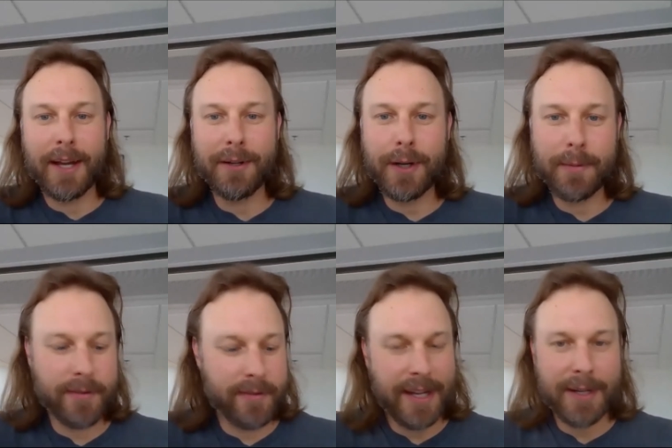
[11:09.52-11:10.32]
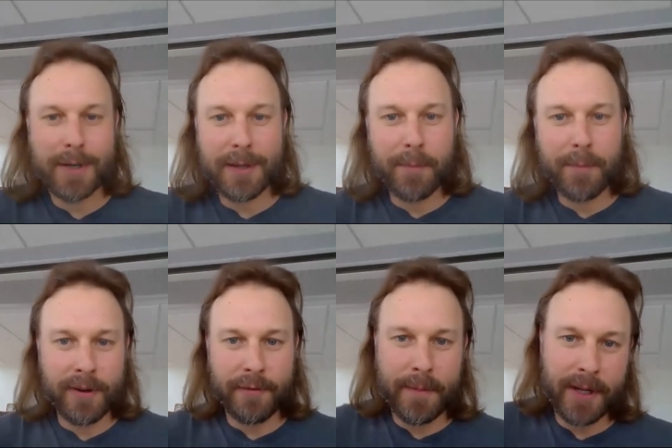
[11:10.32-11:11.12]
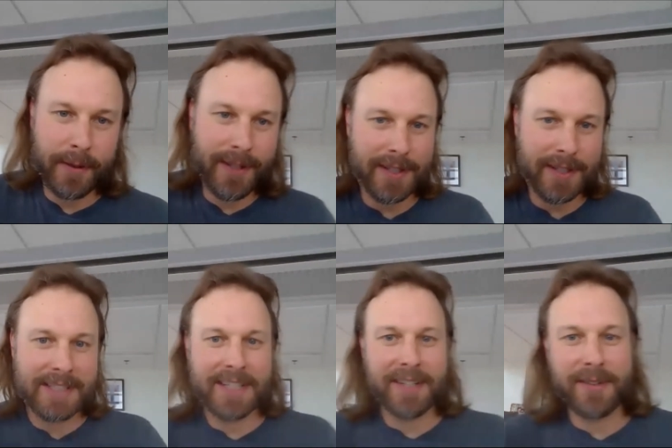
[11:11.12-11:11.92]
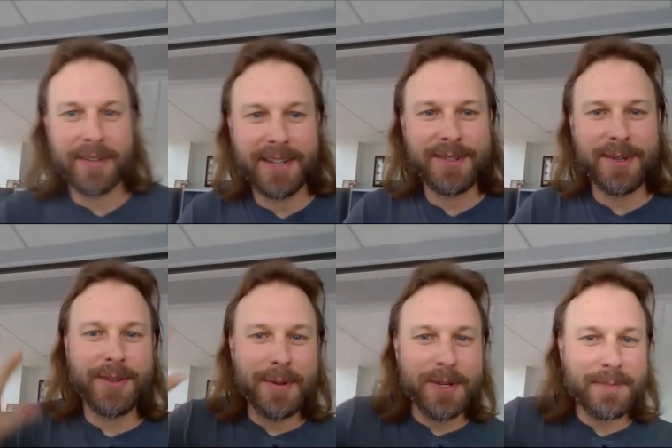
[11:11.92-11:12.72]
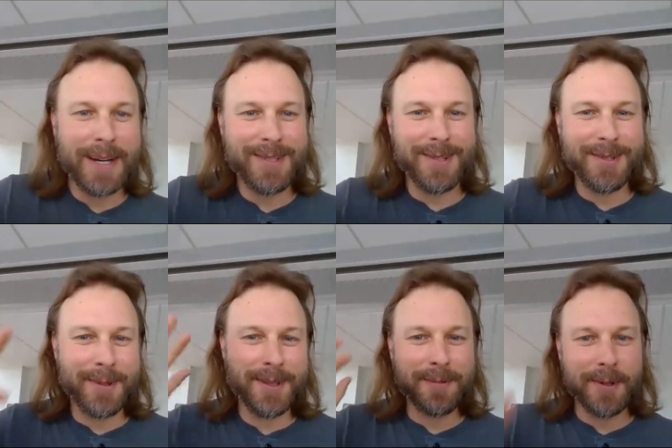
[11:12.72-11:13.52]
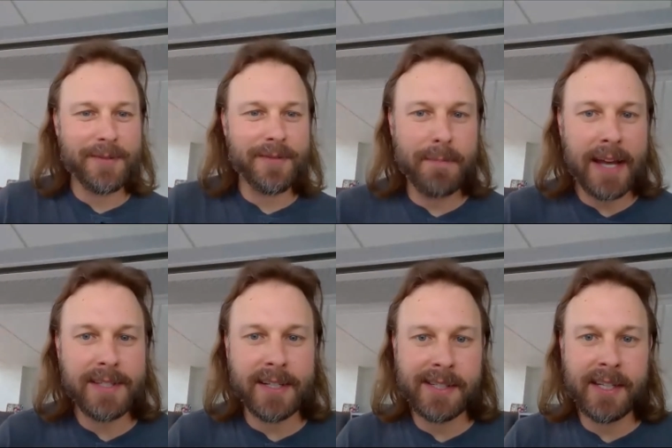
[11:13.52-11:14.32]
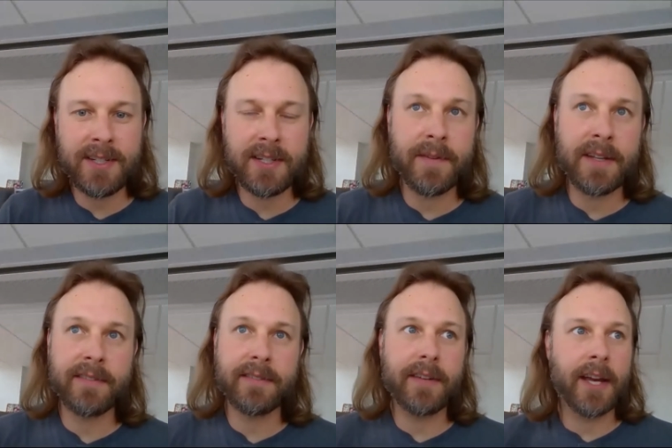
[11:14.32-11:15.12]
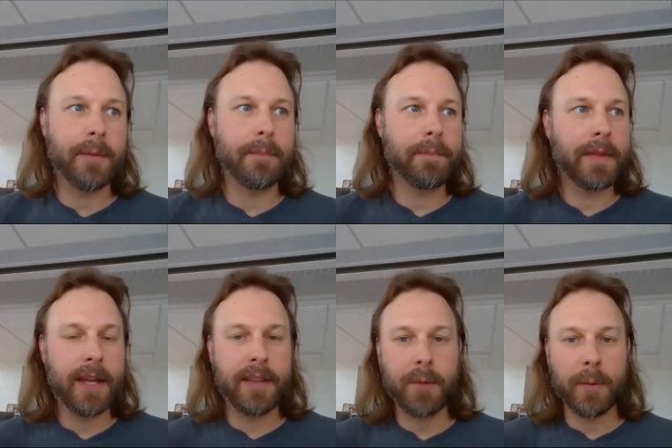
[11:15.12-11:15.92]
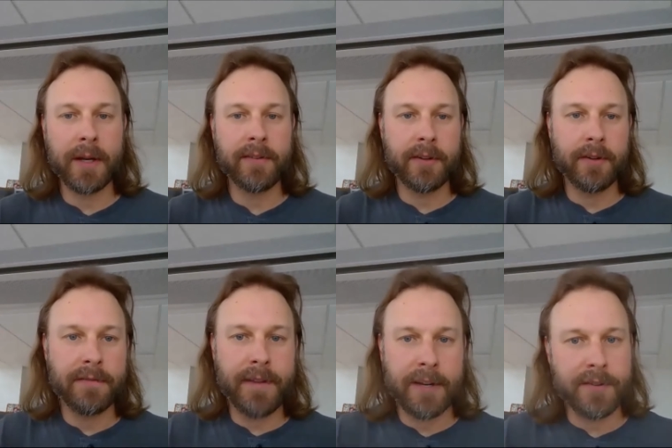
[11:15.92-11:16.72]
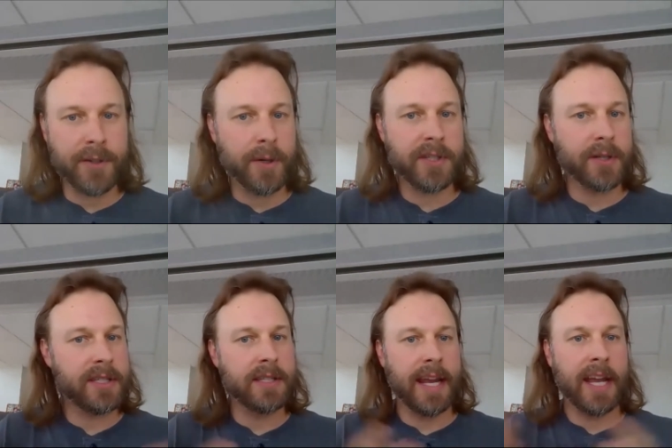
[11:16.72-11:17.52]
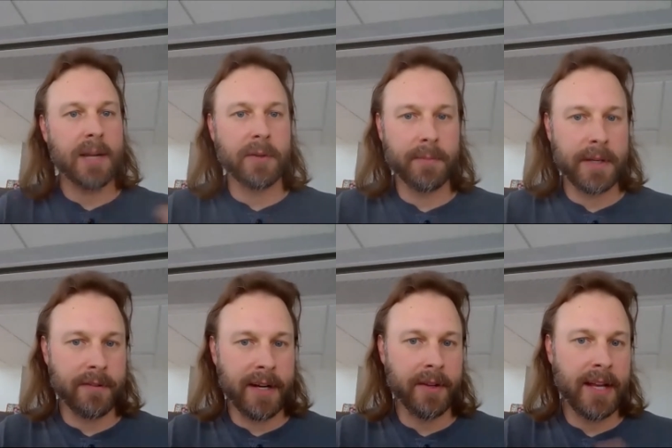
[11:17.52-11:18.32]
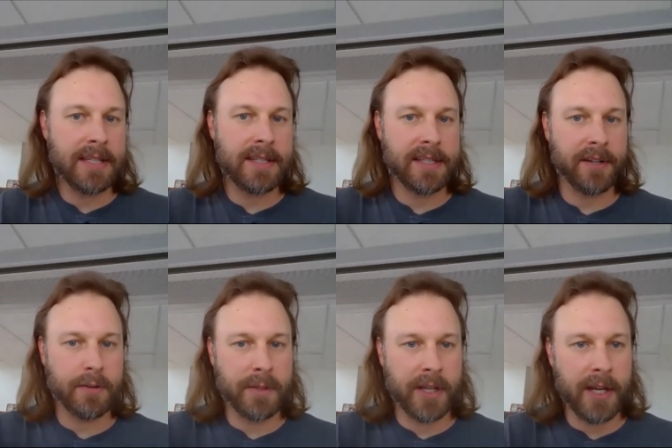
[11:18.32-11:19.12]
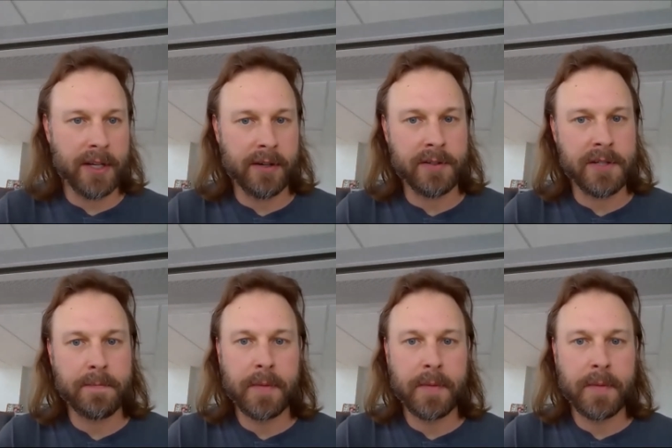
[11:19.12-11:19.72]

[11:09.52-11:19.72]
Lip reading: I knew I didn't want to bore everybody with all the details. And so some of those pictures were from mass extinction events in what we consider the Phanerozoic. So since animals have been around the last 600 million years.